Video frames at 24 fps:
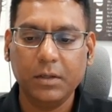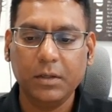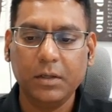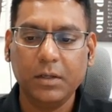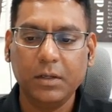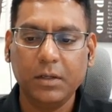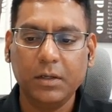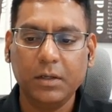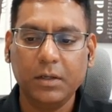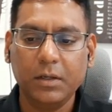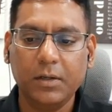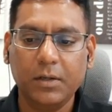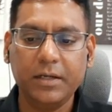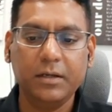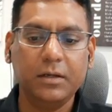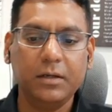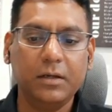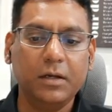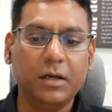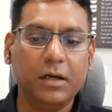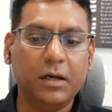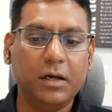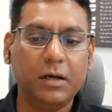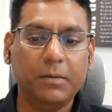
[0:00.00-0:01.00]
right?
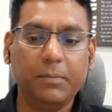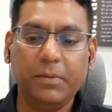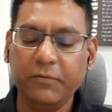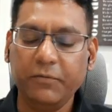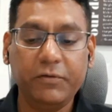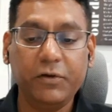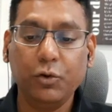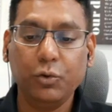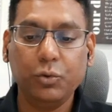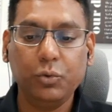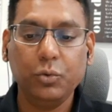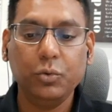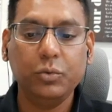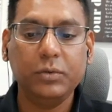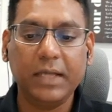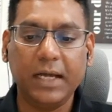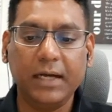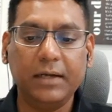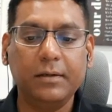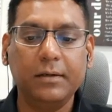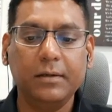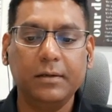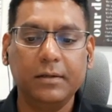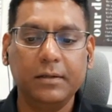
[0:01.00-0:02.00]
But we don't know
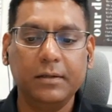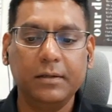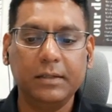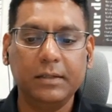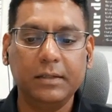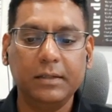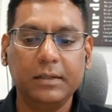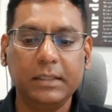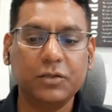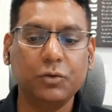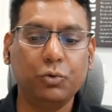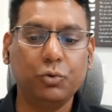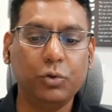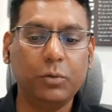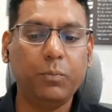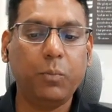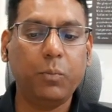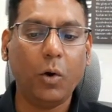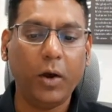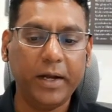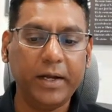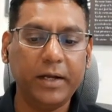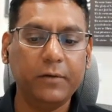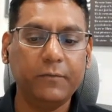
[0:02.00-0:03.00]
that. That's the whole
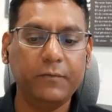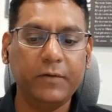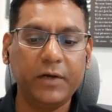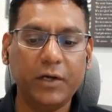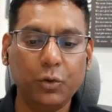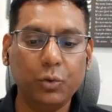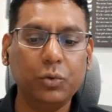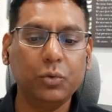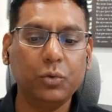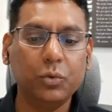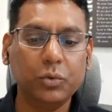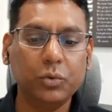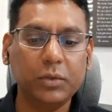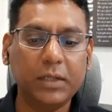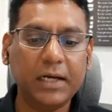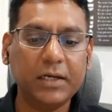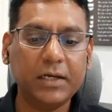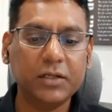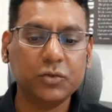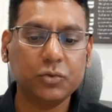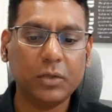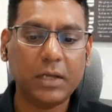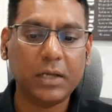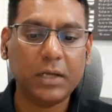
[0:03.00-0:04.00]
point. We don't know that,
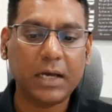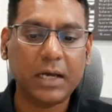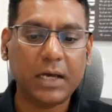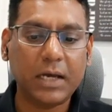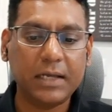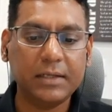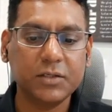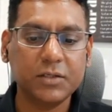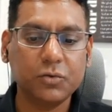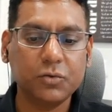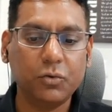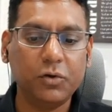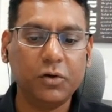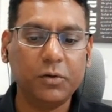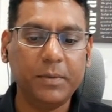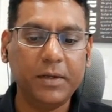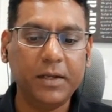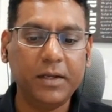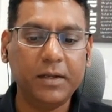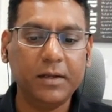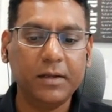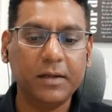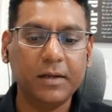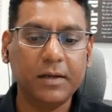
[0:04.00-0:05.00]
so the answer is going to
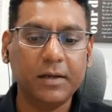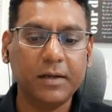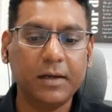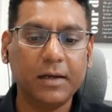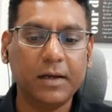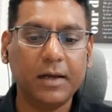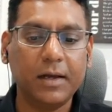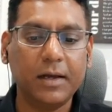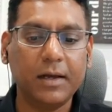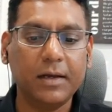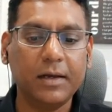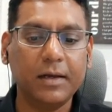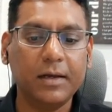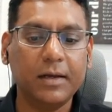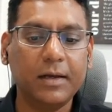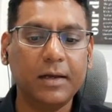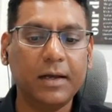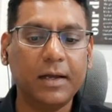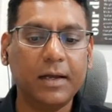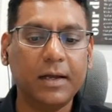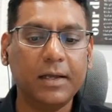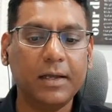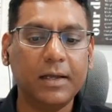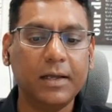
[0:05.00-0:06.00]
be
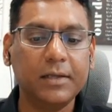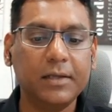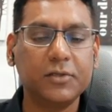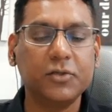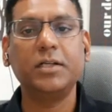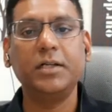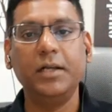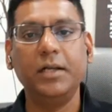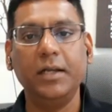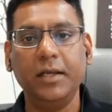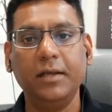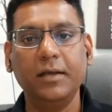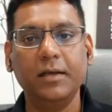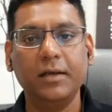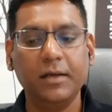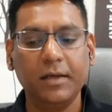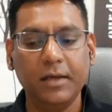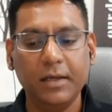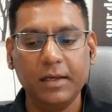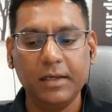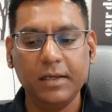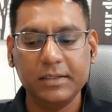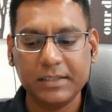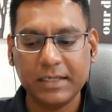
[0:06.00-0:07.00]
answer choice D.
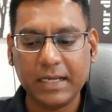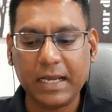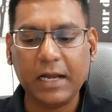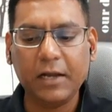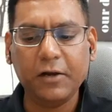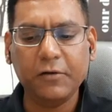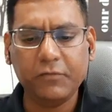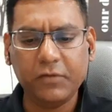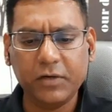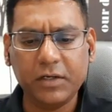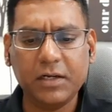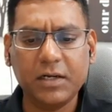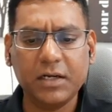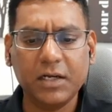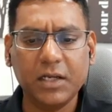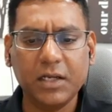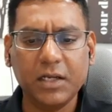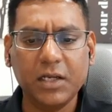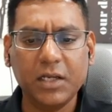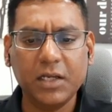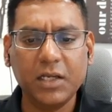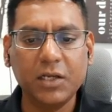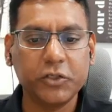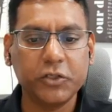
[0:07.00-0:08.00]
Kind of a tricky
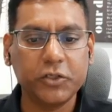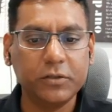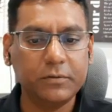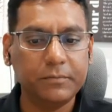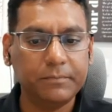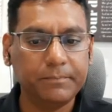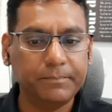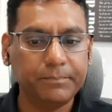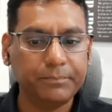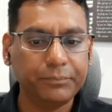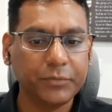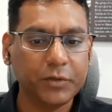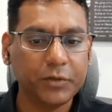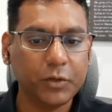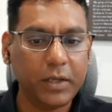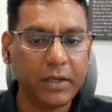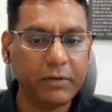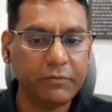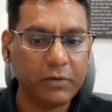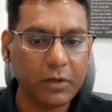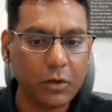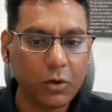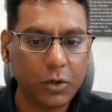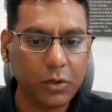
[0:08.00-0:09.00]
question. Okay,
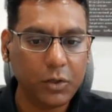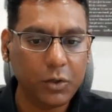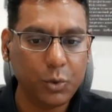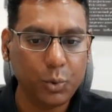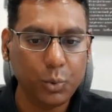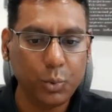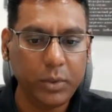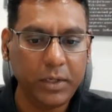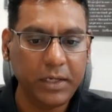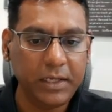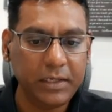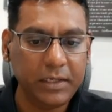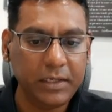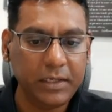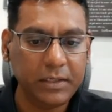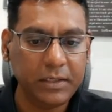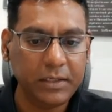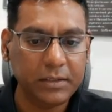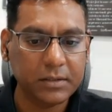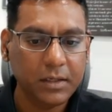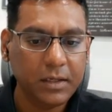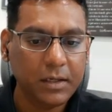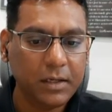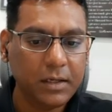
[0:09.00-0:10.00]
we got two D's.
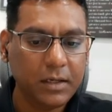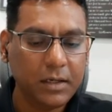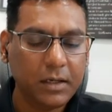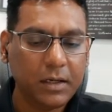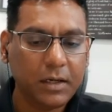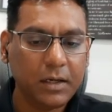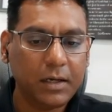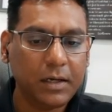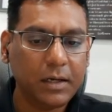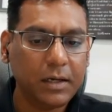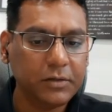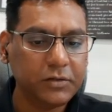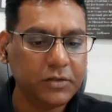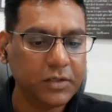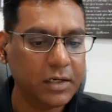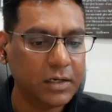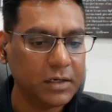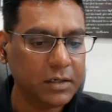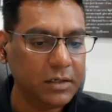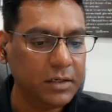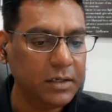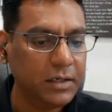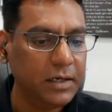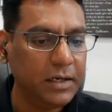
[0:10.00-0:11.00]

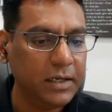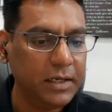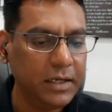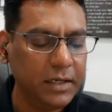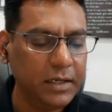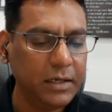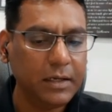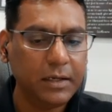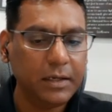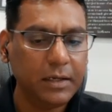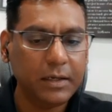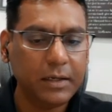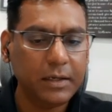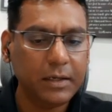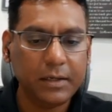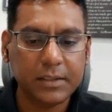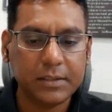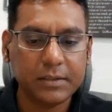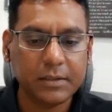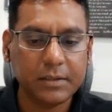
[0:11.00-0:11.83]
Generally, D is